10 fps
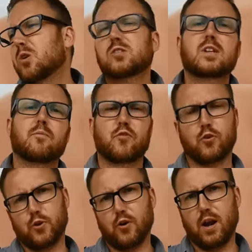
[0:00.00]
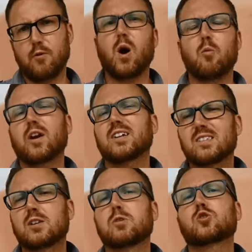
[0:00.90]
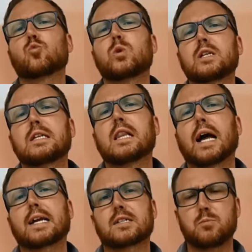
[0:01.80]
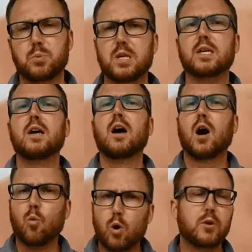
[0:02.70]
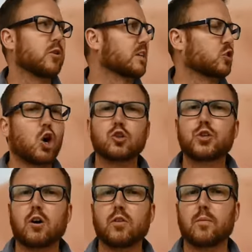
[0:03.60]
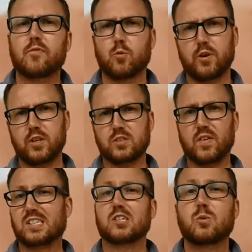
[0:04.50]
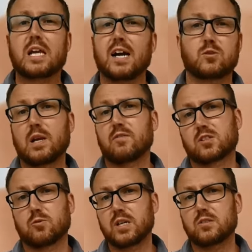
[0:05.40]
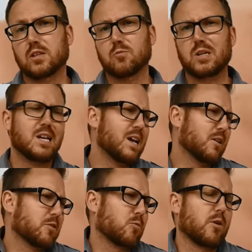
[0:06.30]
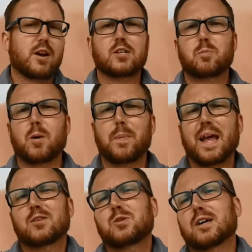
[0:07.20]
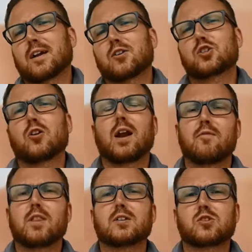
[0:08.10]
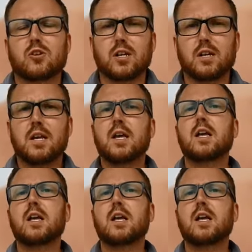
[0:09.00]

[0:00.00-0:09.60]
one step further. I wanted to see what it's really like to be a woman who gets all dolled up for one of these events. Because we guys, we have it so easy. We throw on a nice pair of pants, we tuck in our shirt, everything's good.